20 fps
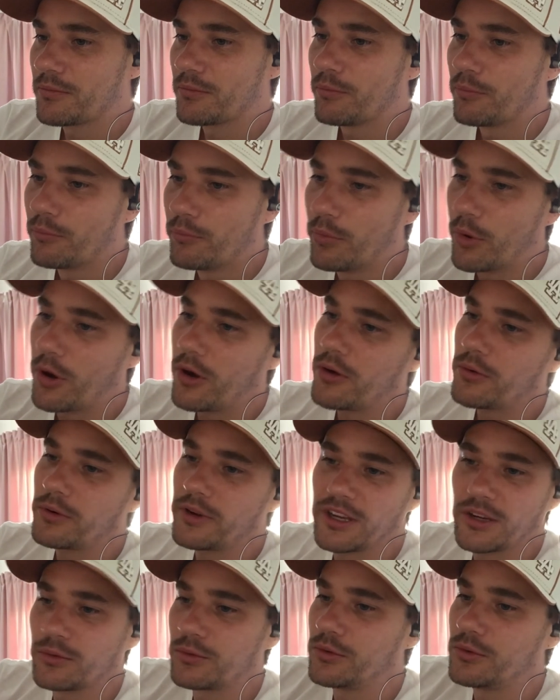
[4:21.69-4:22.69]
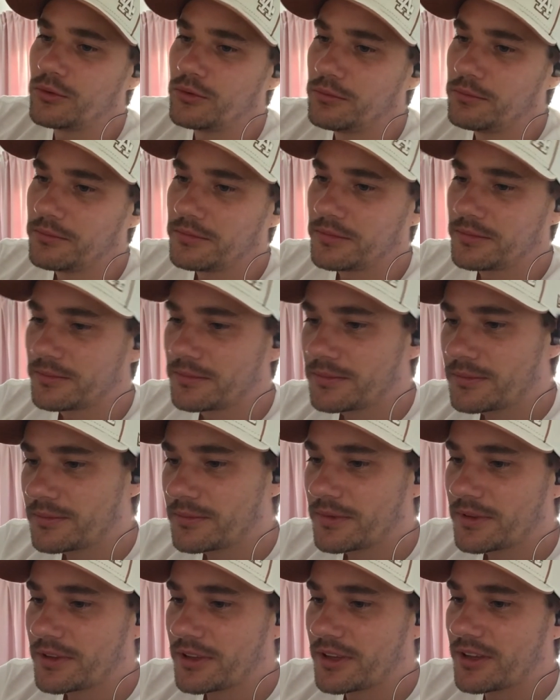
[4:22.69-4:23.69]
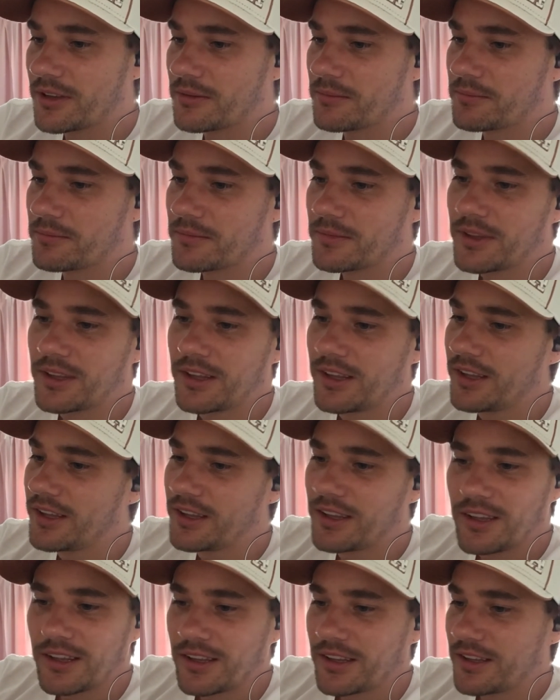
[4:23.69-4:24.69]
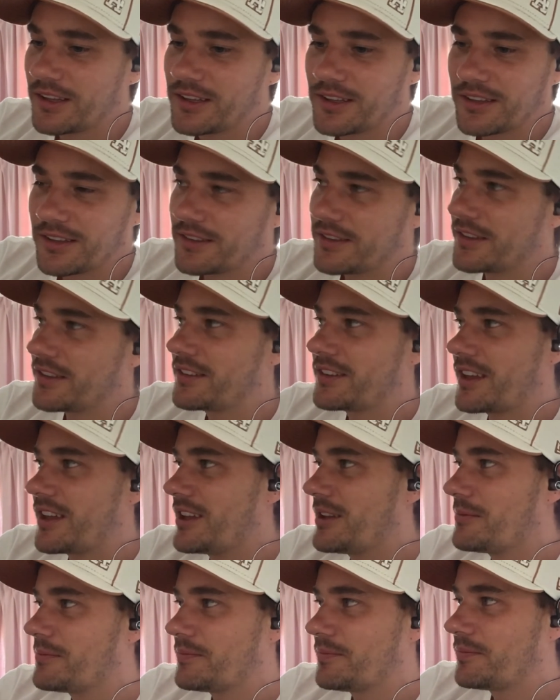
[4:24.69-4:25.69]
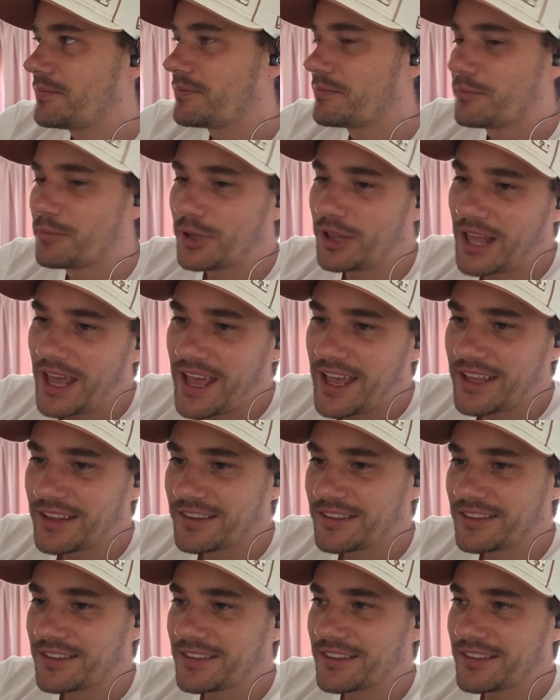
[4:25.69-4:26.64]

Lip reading: boring room, the same plates,